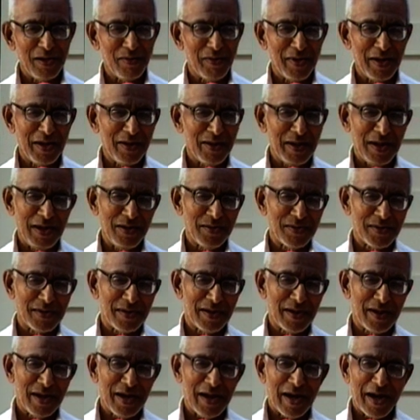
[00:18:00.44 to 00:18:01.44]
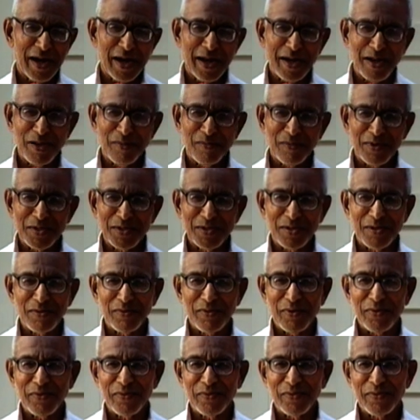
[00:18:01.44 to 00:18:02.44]
one is, I must
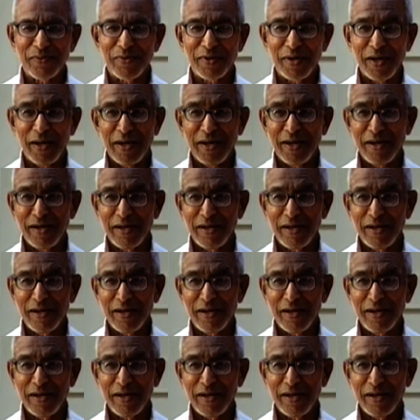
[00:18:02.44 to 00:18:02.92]
be free.